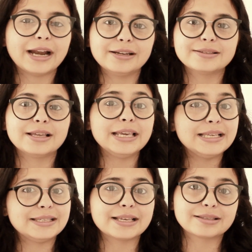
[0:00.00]
That is the
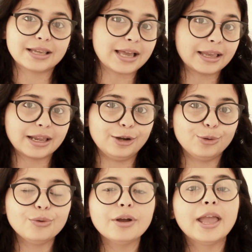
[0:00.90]
easiest thing I can
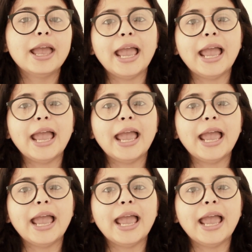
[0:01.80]
do.